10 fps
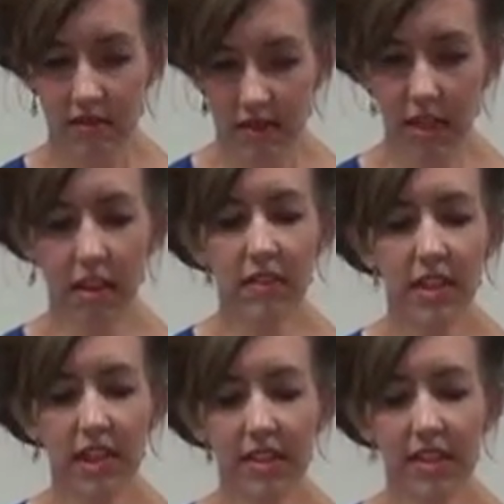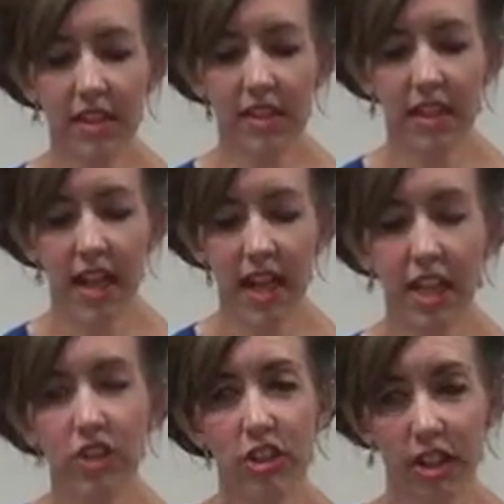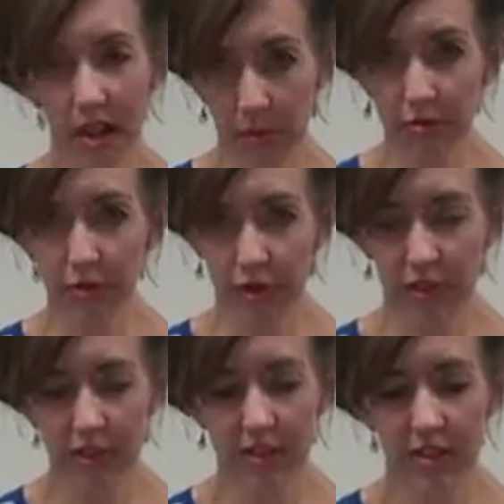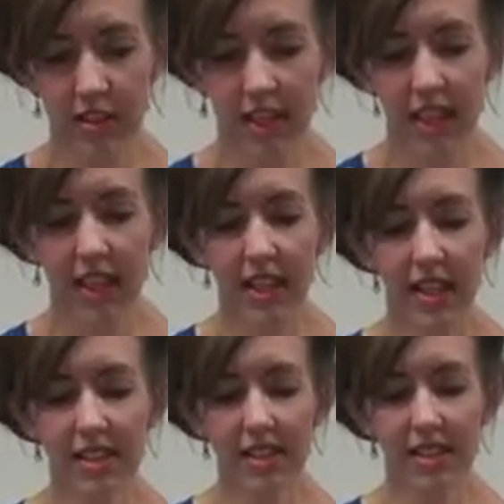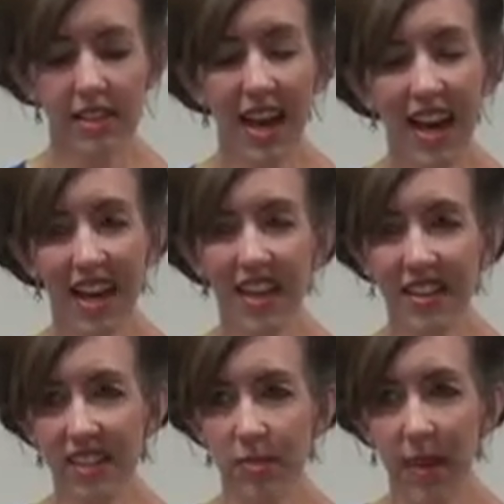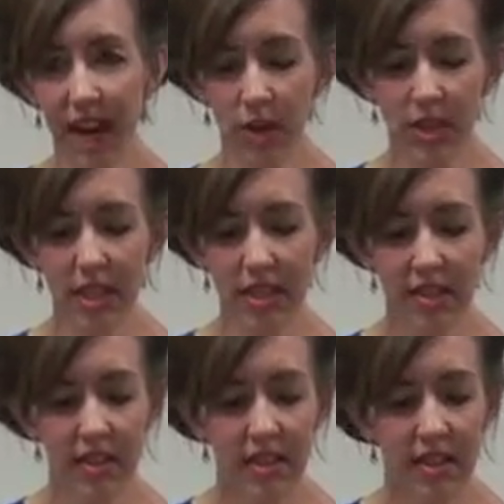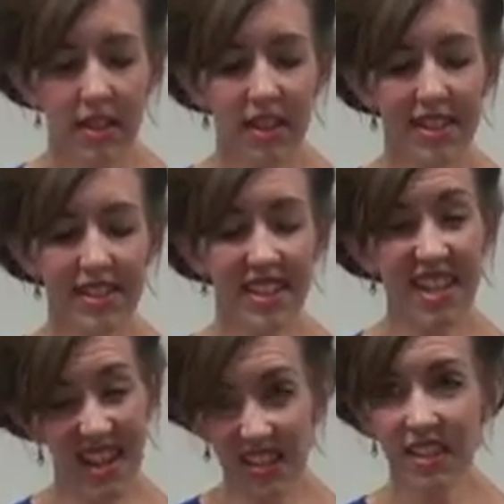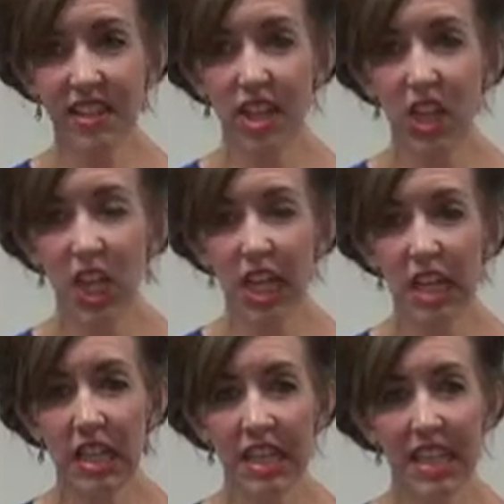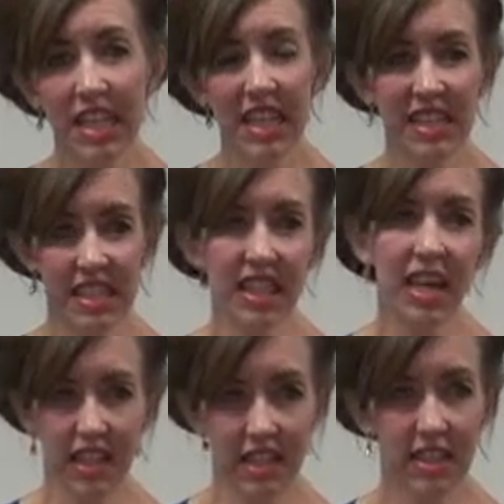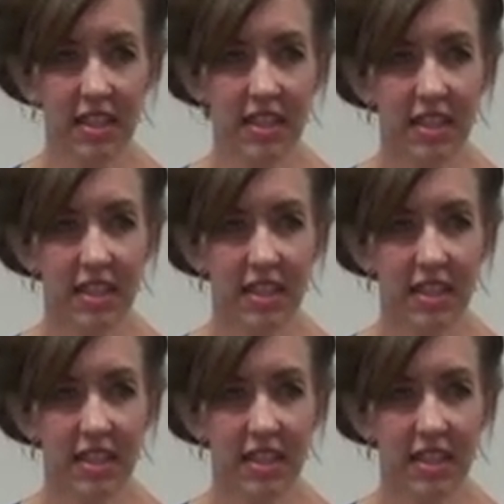T. Is it H, helpful? Is it I, inspiring? Is it necessary? And is it kind?